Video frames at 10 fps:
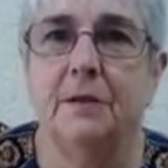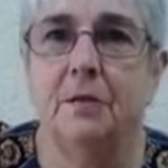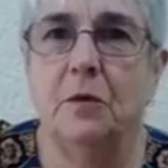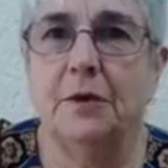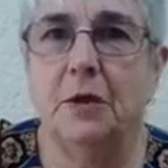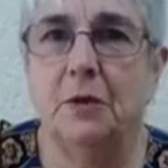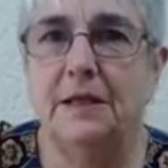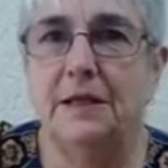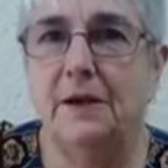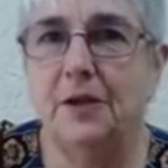what we call
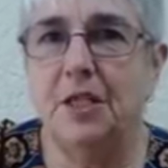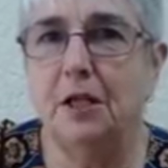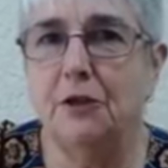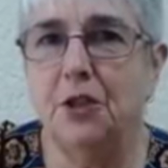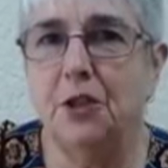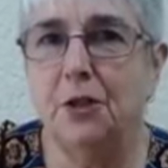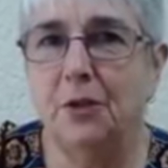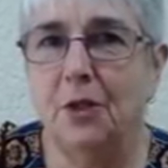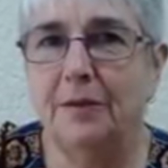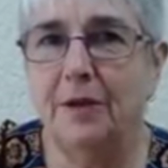the
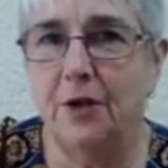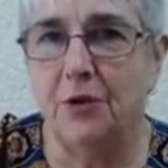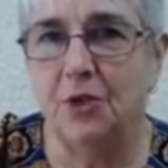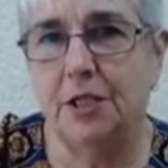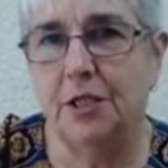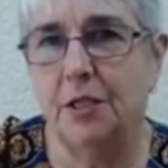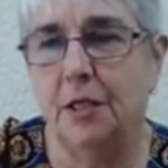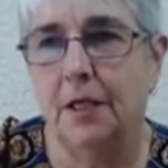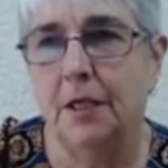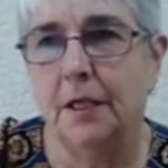narratological approach,
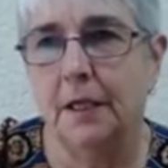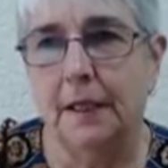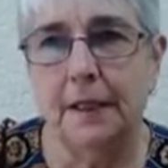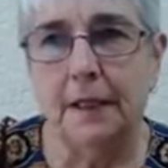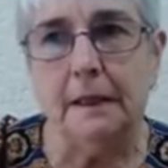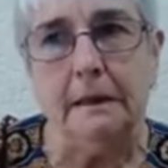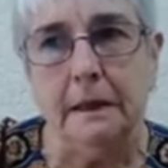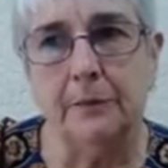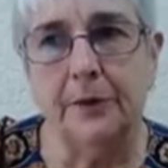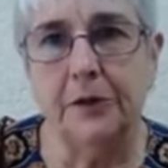
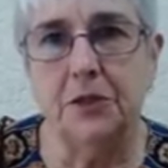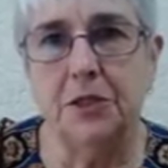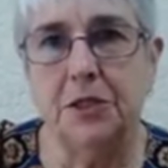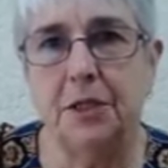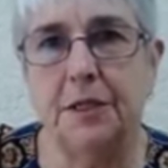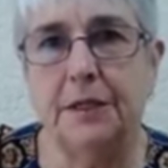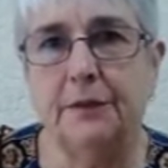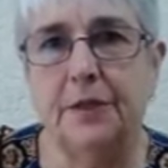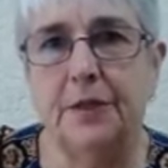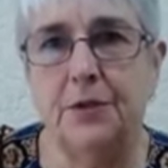the approach that
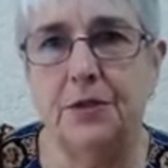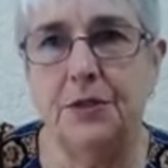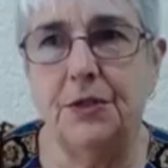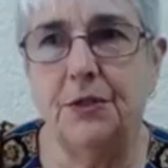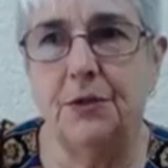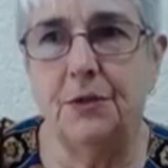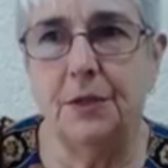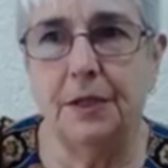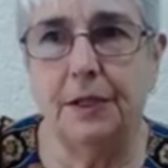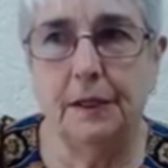we use to
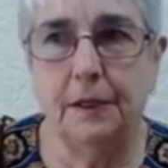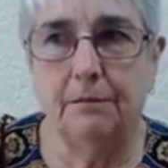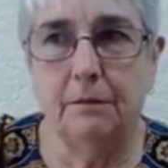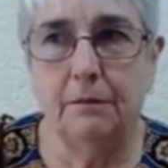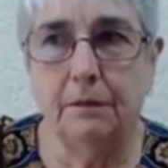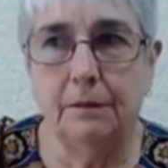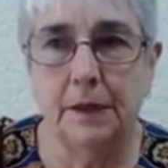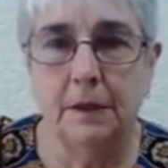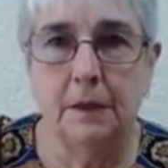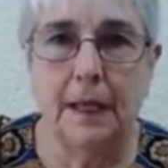
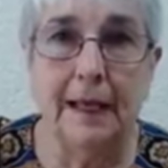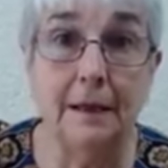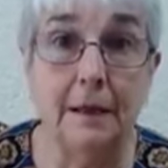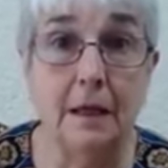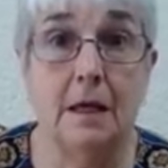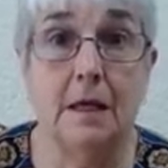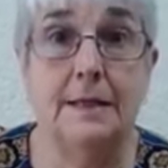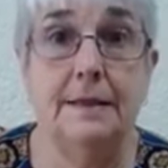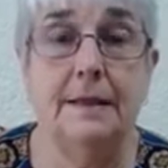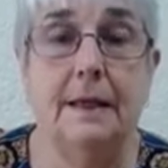
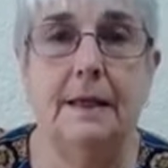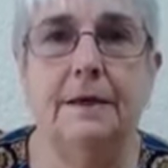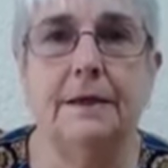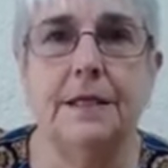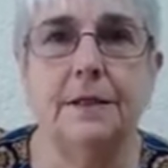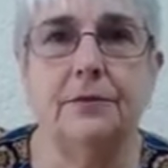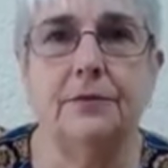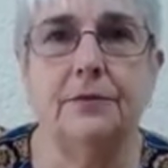analyze a narrative.